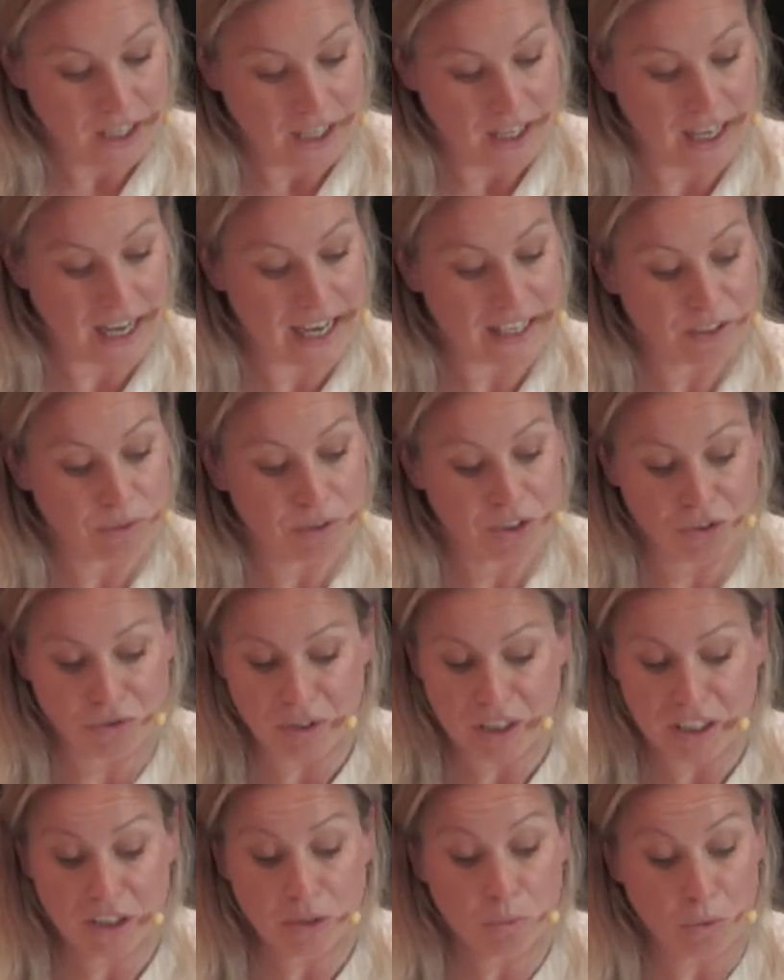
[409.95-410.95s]
It has
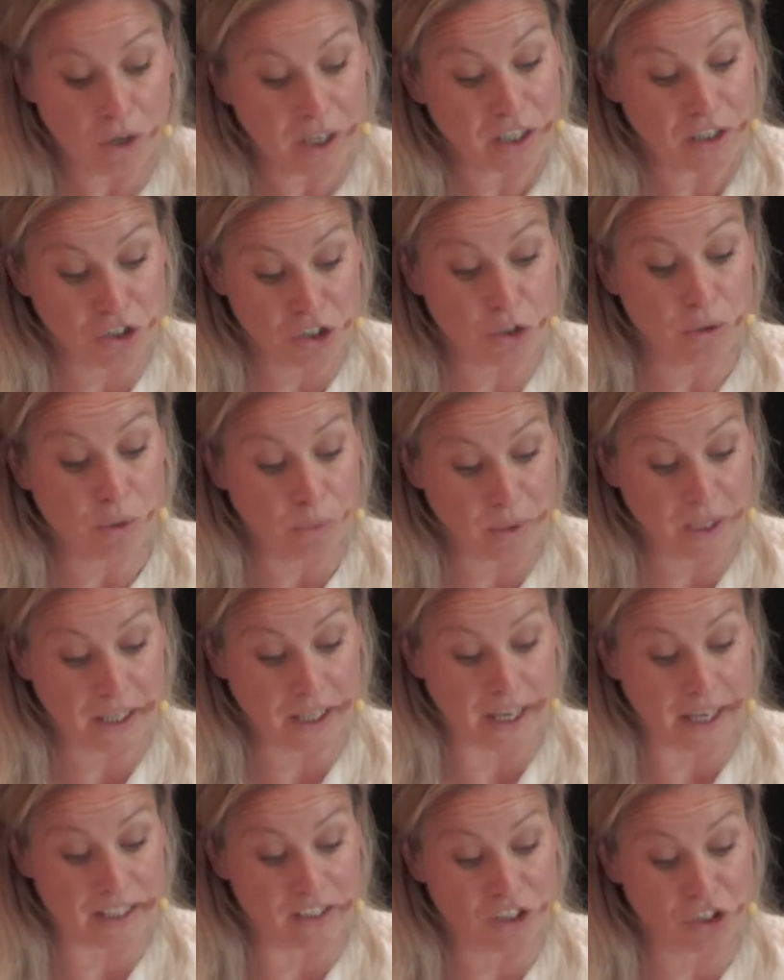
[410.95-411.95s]
restricted what I can do at
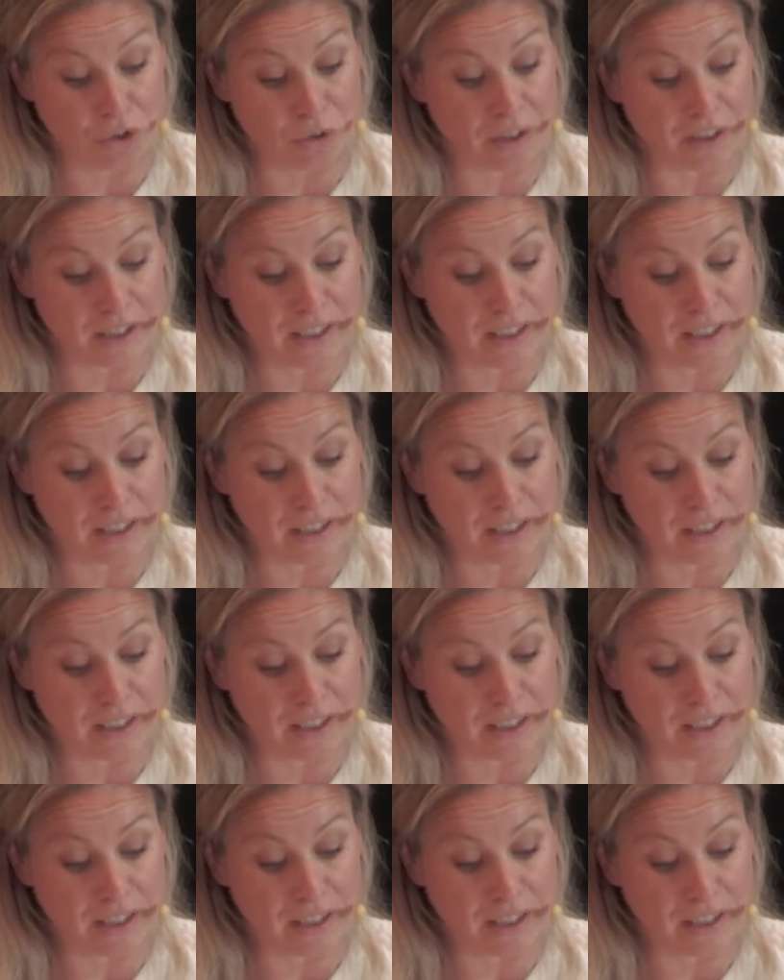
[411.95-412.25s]
weekends during